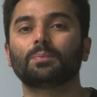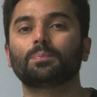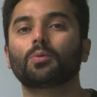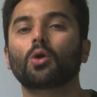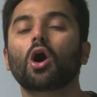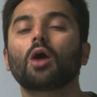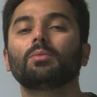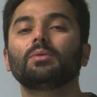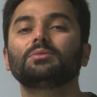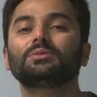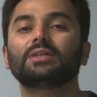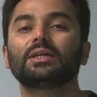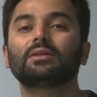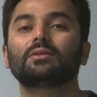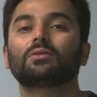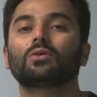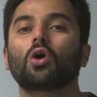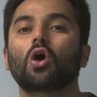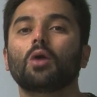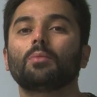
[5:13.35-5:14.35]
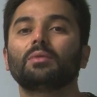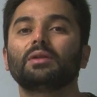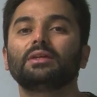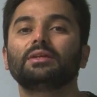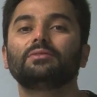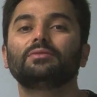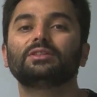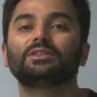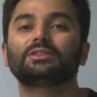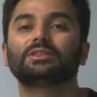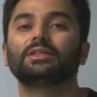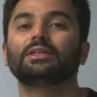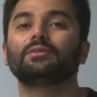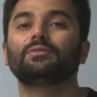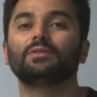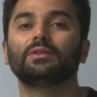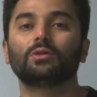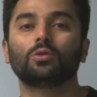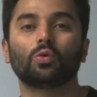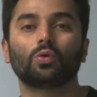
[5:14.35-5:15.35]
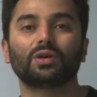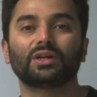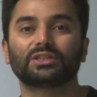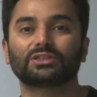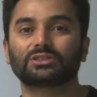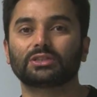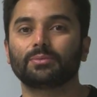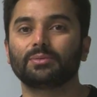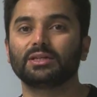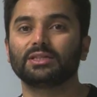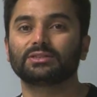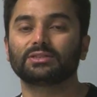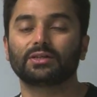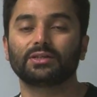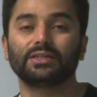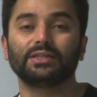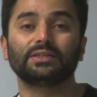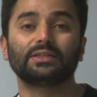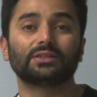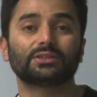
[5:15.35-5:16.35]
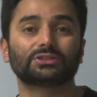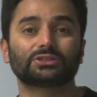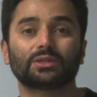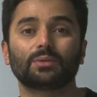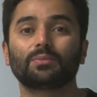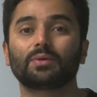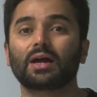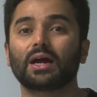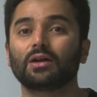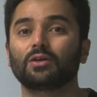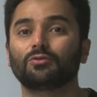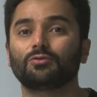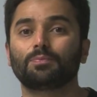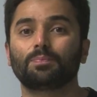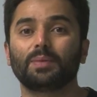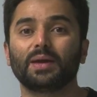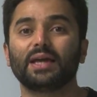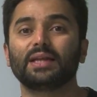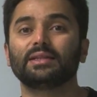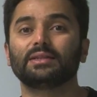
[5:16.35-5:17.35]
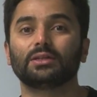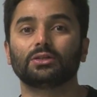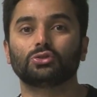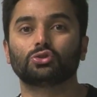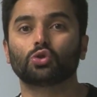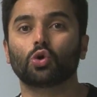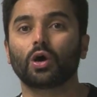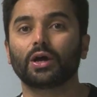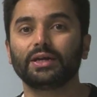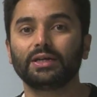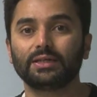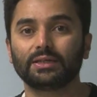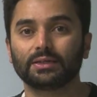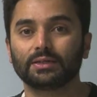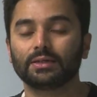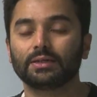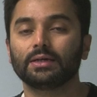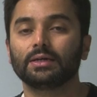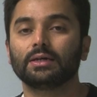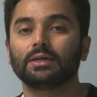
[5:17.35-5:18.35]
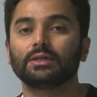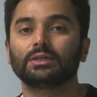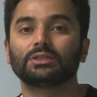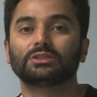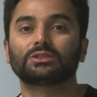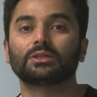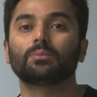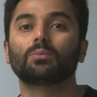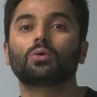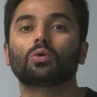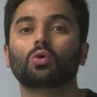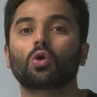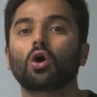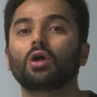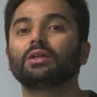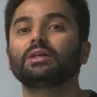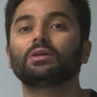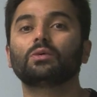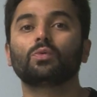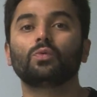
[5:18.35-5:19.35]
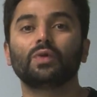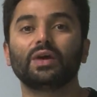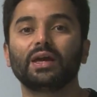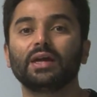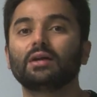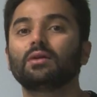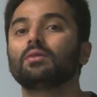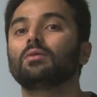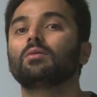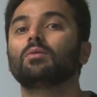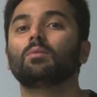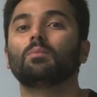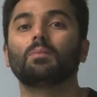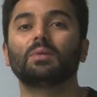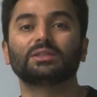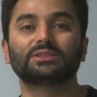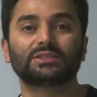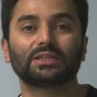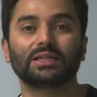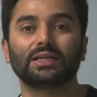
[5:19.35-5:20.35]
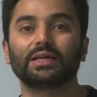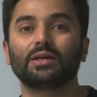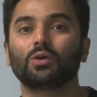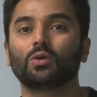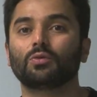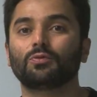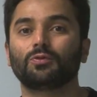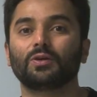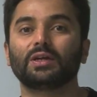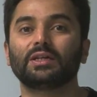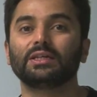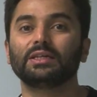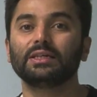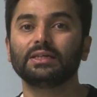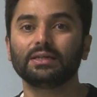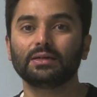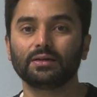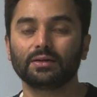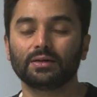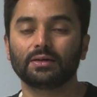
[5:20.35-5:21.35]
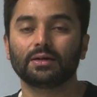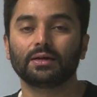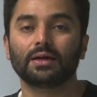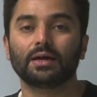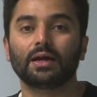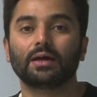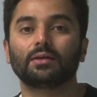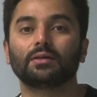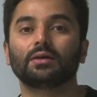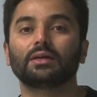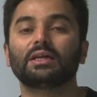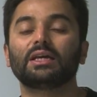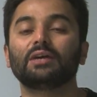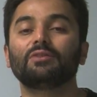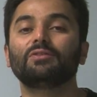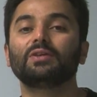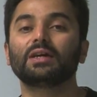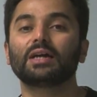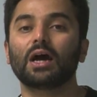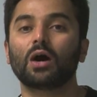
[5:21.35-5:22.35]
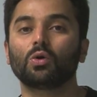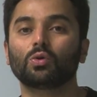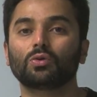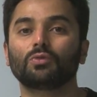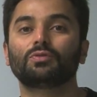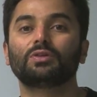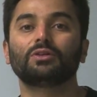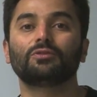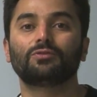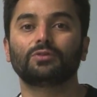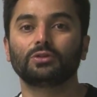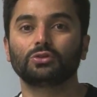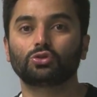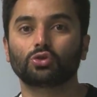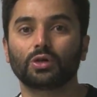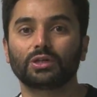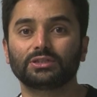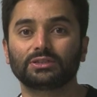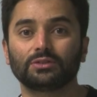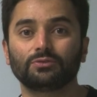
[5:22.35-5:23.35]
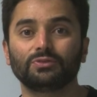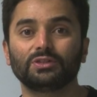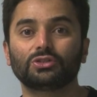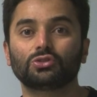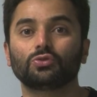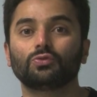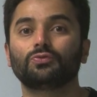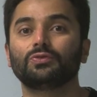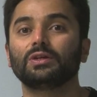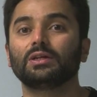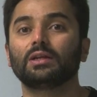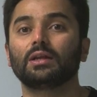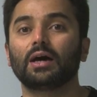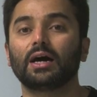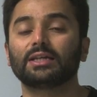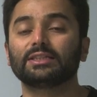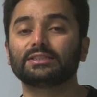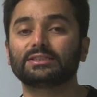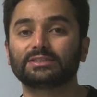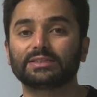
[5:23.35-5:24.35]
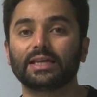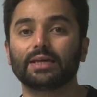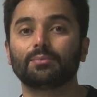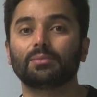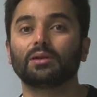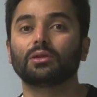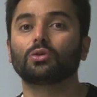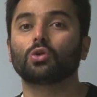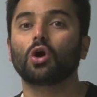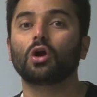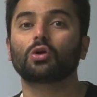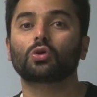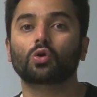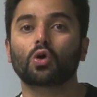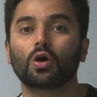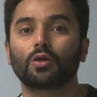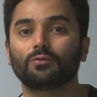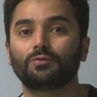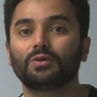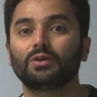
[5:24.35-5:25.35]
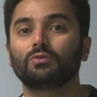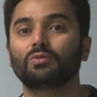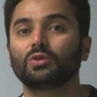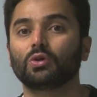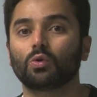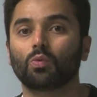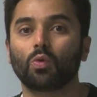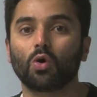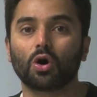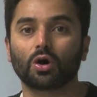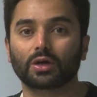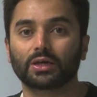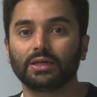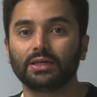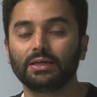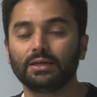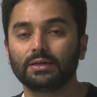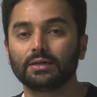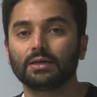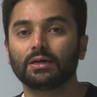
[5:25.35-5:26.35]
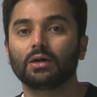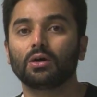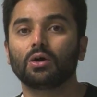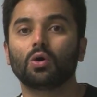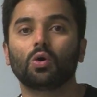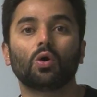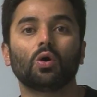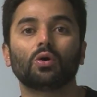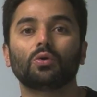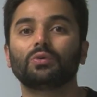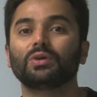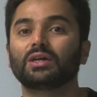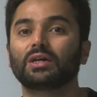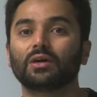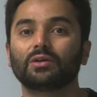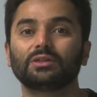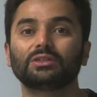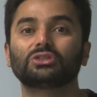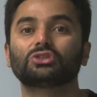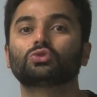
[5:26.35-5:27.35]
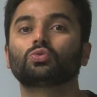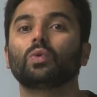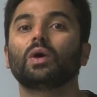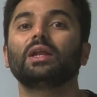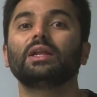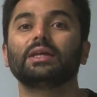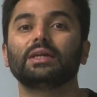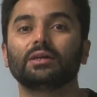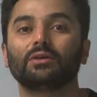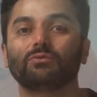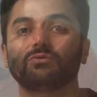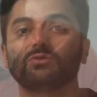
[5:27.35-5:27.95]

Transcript: problems that commonly we see with lower extremities are either some kind of pain in the joint, some chronic vague muscle ache or fatigue, giving out of different joints in which you feel unstable, not confident when you're walking, or recurrent swelling,